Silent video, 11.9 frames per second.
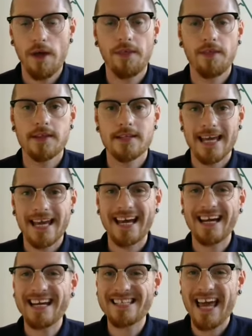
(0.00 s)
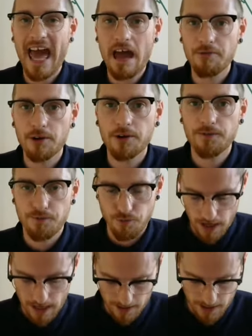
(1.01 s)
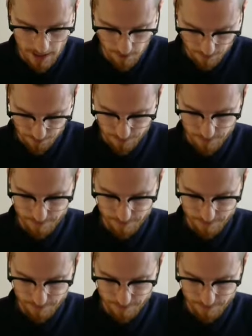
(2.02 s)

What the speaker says: whether the data is error-free. Now,